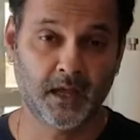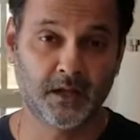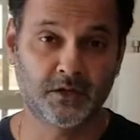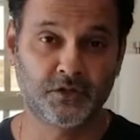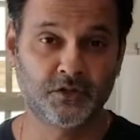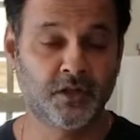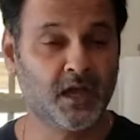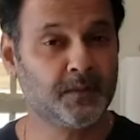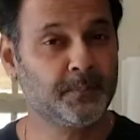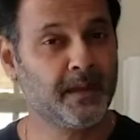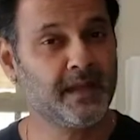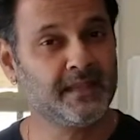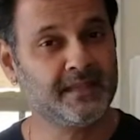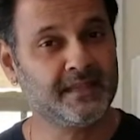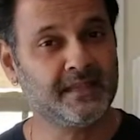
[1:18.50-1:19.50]
Do not
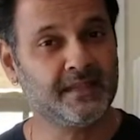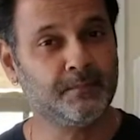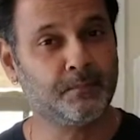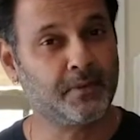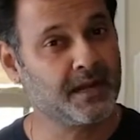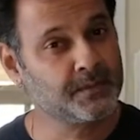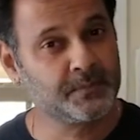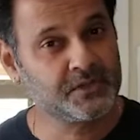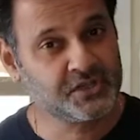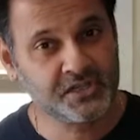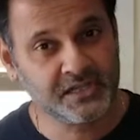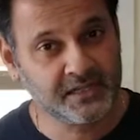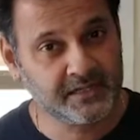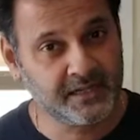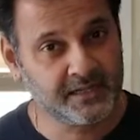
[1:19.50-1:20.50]
buy the bread
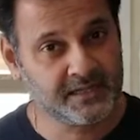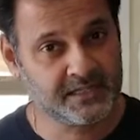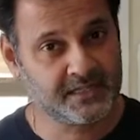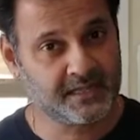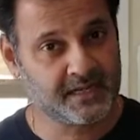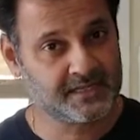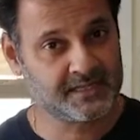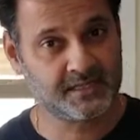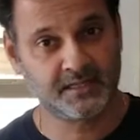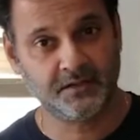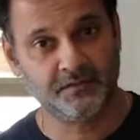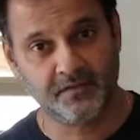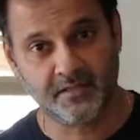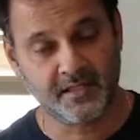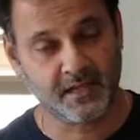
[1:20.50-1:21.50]
machine yeast. That's a
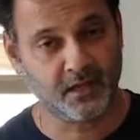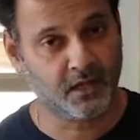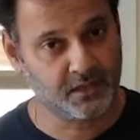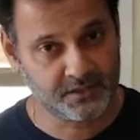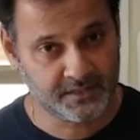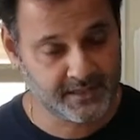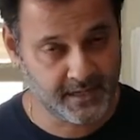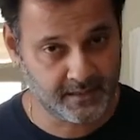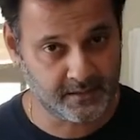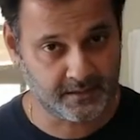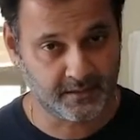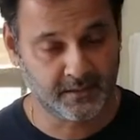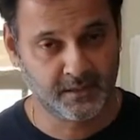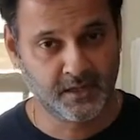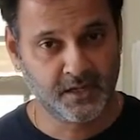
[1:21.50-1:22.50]
different thing
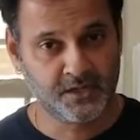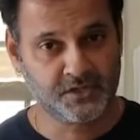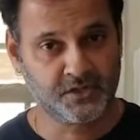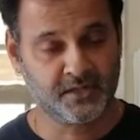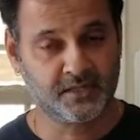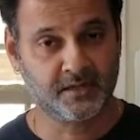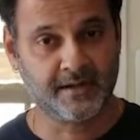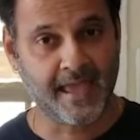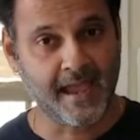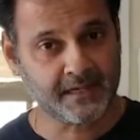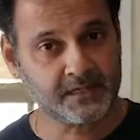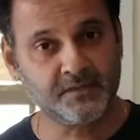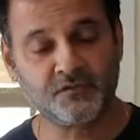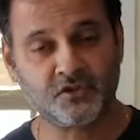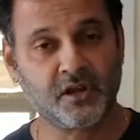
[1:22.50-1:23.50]
altogether. So either an
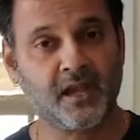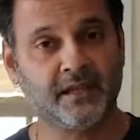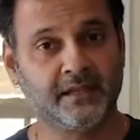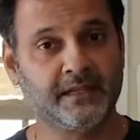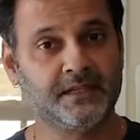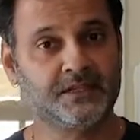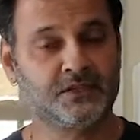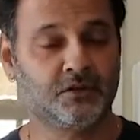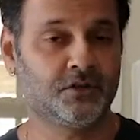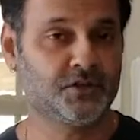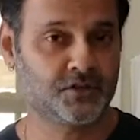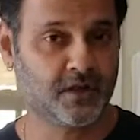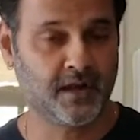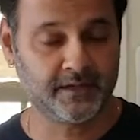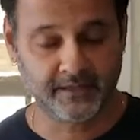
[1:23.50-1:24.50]
active dry yeast or
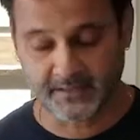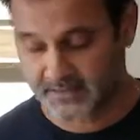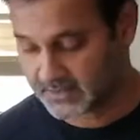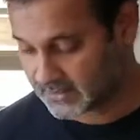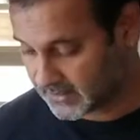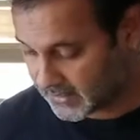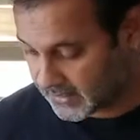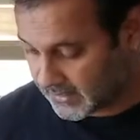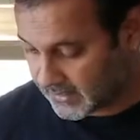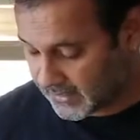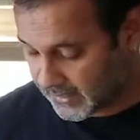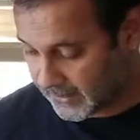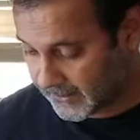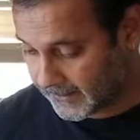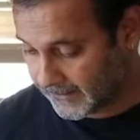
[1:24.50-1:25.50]
dry yeast.
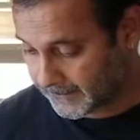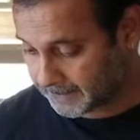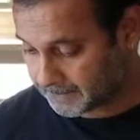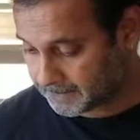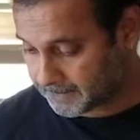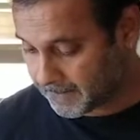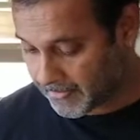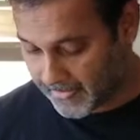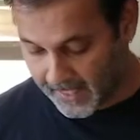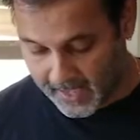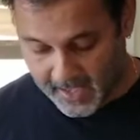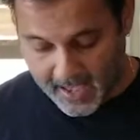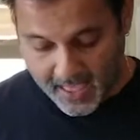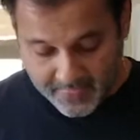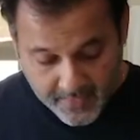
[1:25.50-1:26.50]

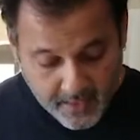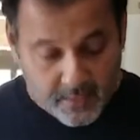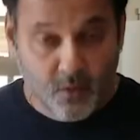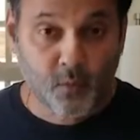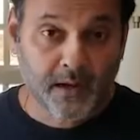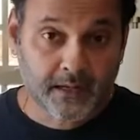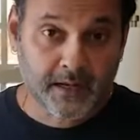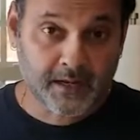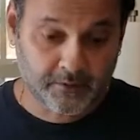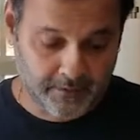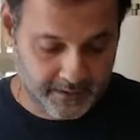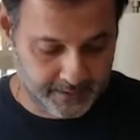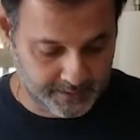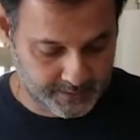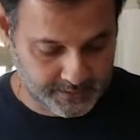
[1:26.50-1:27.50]
And then the wet
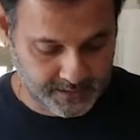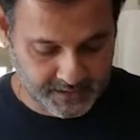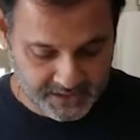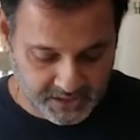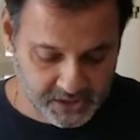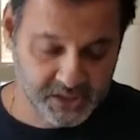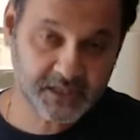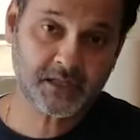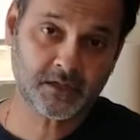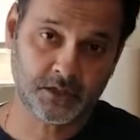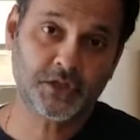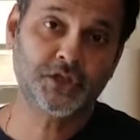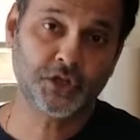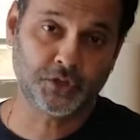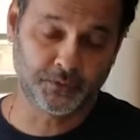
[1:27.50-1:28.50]
ingredients. Essentially there
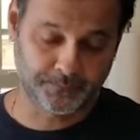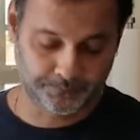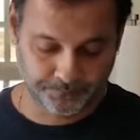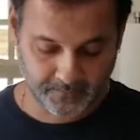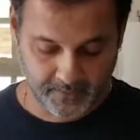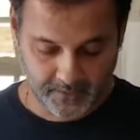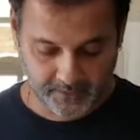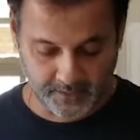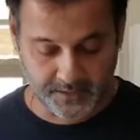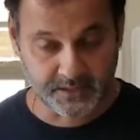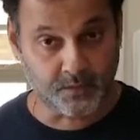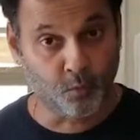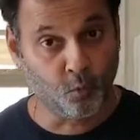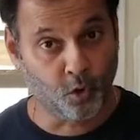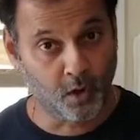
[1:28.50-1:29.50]
are two. There's
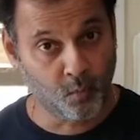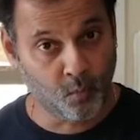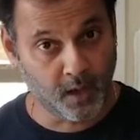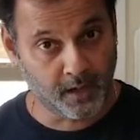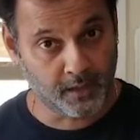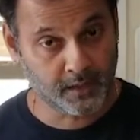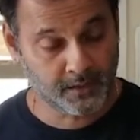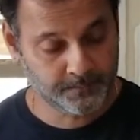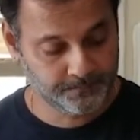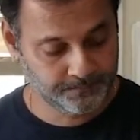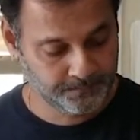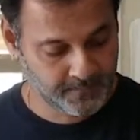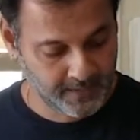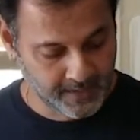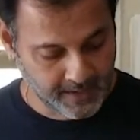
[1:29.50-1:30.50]
some warm water
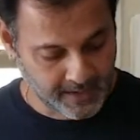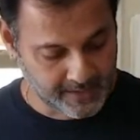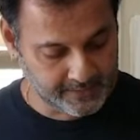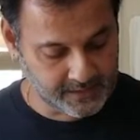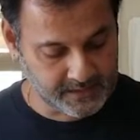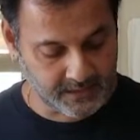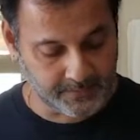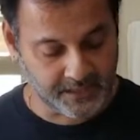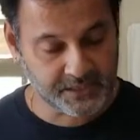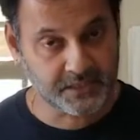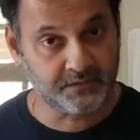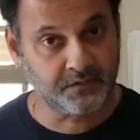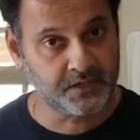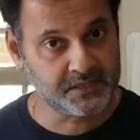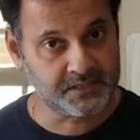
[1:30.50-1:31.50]
and there's some
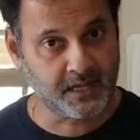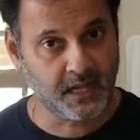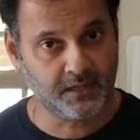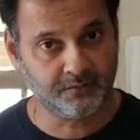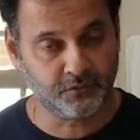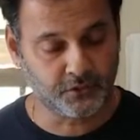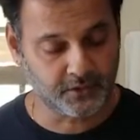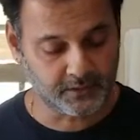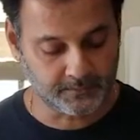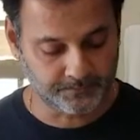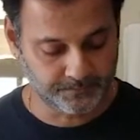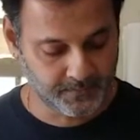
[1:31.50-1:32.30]
extra virgin olive oil.